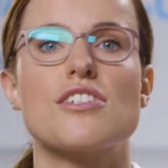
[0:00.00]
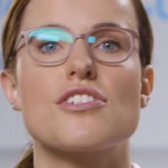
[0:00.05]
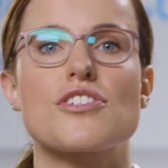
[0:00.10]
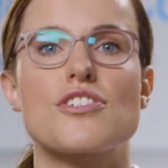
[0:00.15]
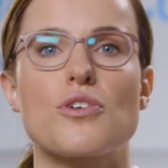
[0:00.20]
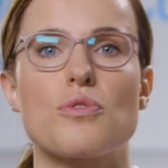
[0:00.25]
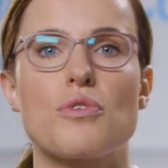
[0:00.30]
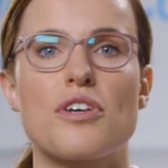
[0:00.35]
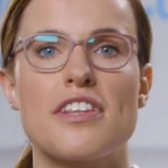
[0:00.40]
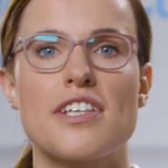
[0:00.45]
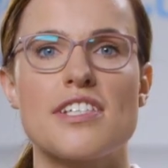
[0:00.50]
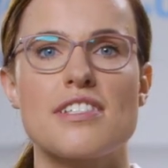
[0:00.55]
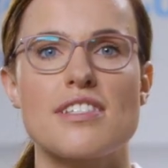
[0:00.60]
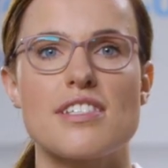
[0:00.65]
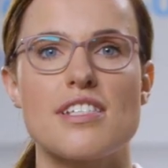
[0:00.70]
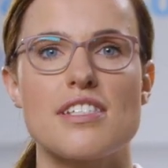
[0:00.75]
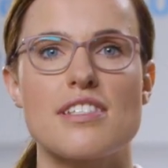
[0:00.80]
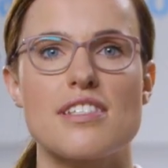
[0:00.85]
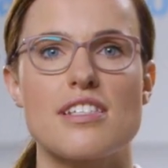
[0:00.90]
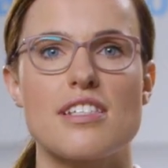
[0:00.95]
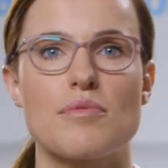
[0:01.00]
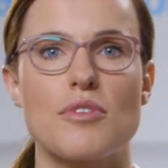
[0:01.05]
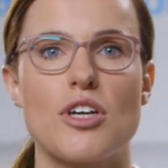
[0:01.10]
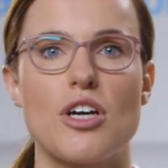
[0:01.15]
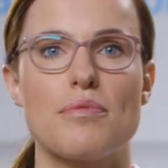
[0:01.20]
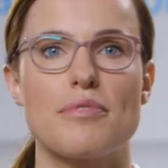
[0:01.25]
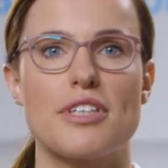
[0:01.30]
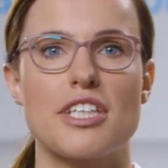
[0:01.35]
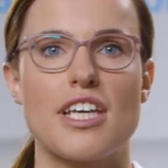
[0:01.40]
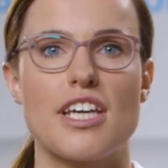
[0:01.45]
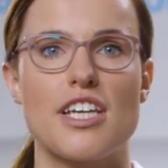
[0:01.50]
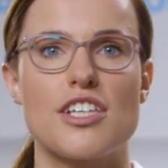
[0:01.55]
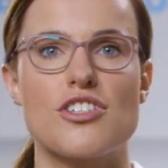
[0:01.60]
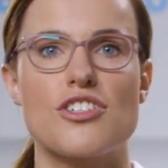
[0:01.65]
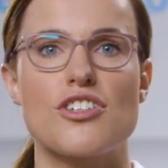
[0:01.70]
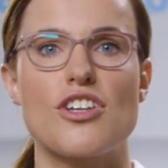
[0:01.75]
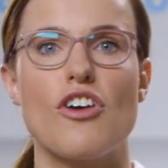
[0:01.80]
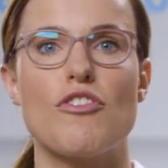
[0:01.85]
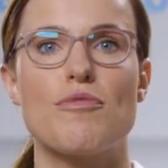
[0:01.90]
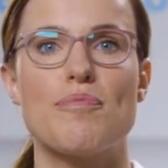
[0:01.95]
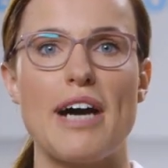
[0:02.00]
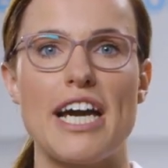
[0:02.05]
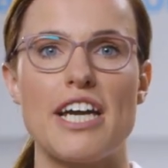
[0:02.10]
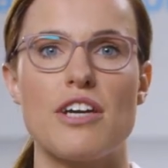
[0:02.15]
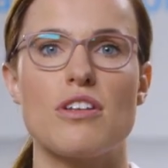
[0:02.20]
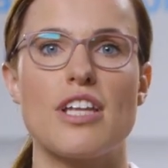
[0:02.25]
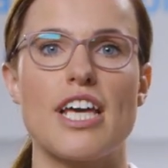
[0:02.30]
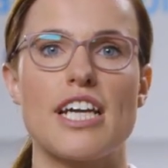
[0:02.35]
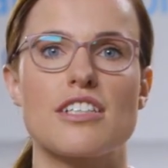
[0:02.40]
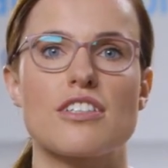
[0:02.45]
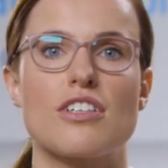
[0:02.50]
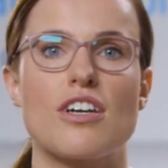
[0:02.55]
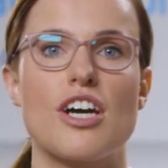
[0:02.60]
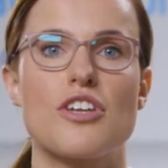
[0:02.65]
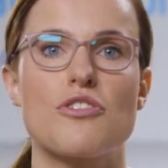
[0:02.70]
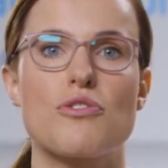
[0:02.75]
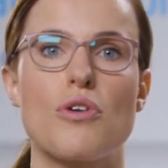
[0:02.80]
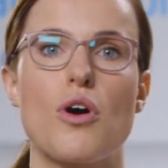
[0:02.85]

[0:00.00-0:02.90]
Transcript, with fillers: So with this system combination of biolector and